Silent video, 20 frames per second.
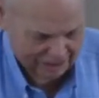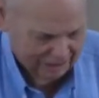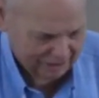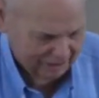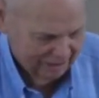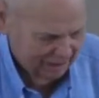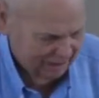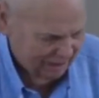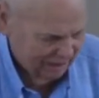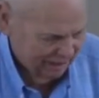
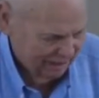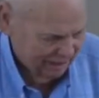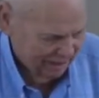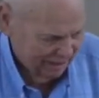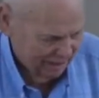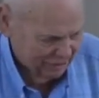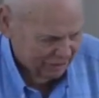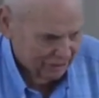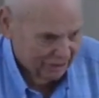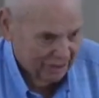uh, I
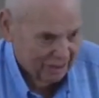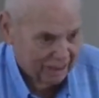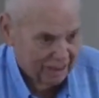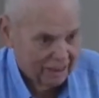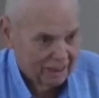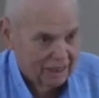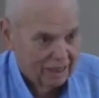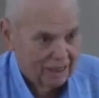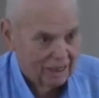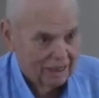guess
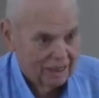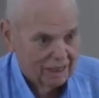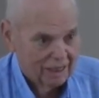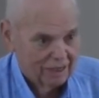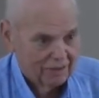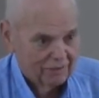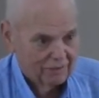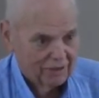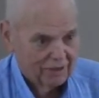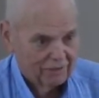they
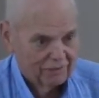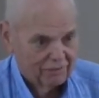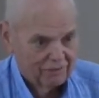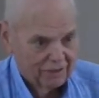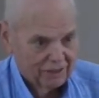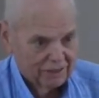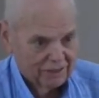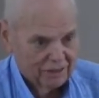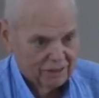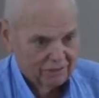they
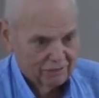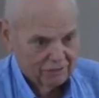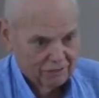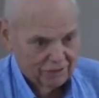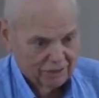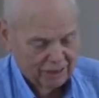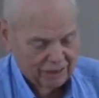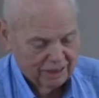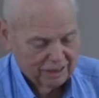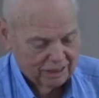fixed
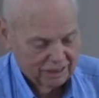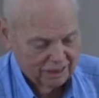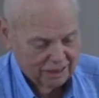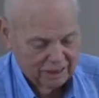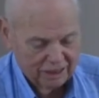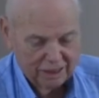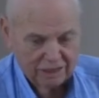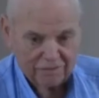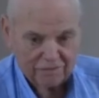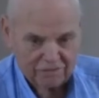everything that
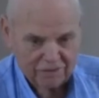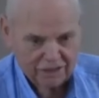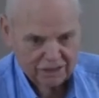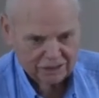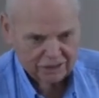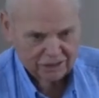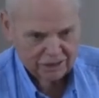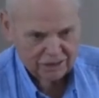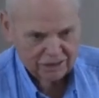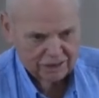needed
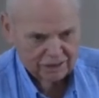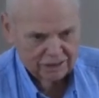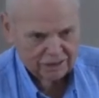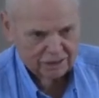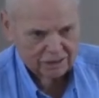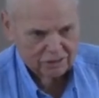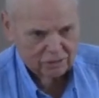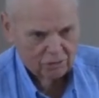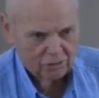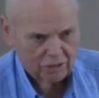fixing and
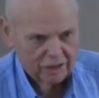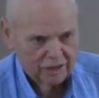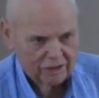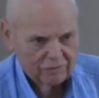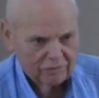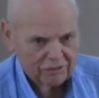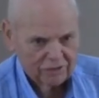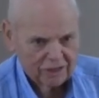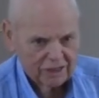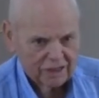took away
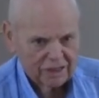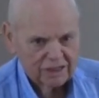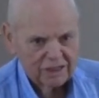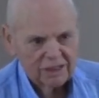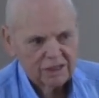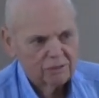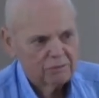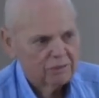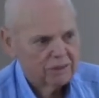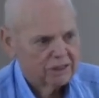everything that
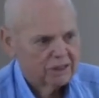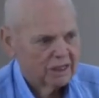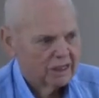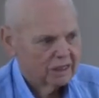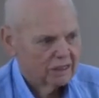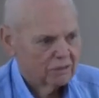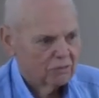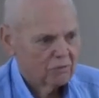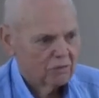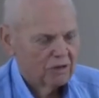needed to be
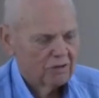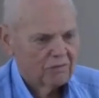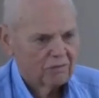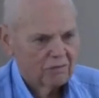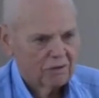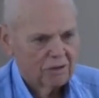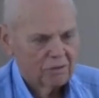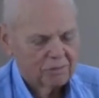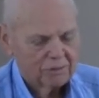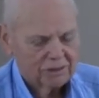taken away
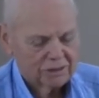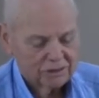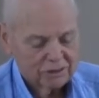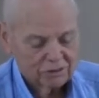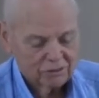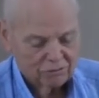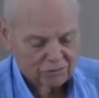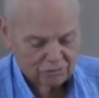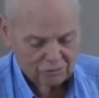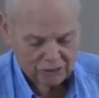from him.
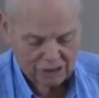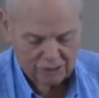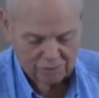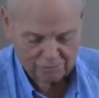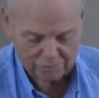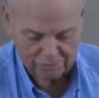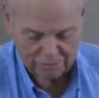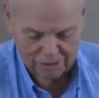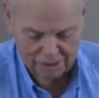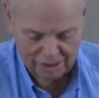So I'm,
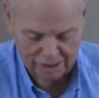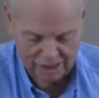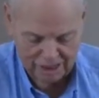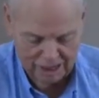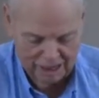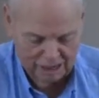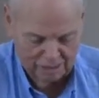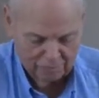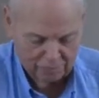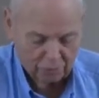
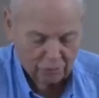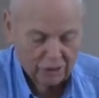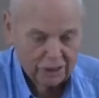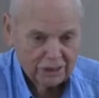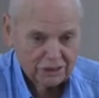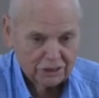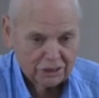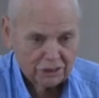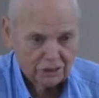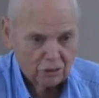I'm,
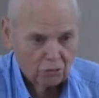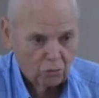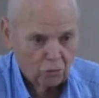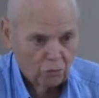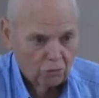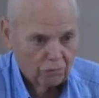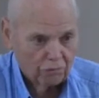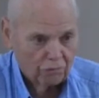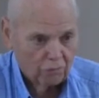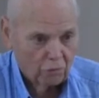praising the
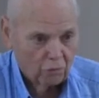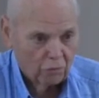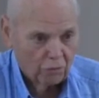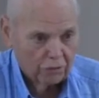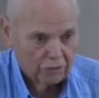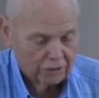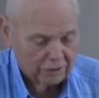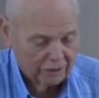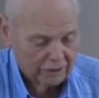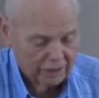Lord for
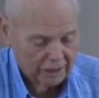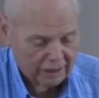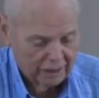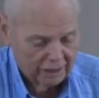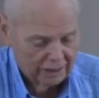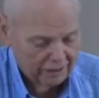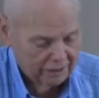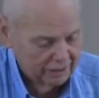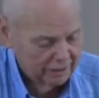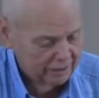it, and,
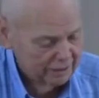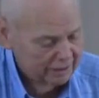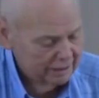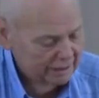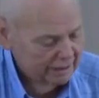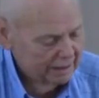and uh,